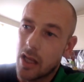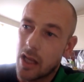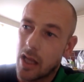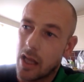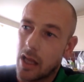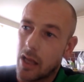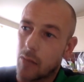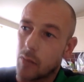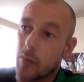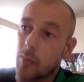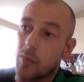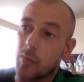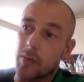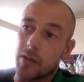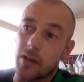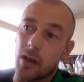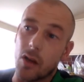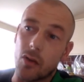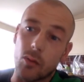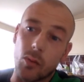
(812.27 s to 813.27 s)
we
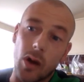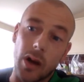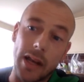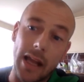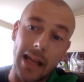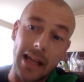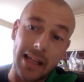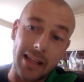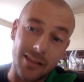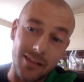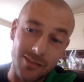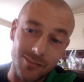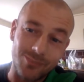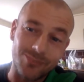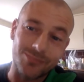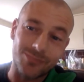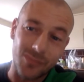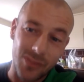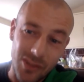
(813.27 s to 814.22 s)
probably know why that is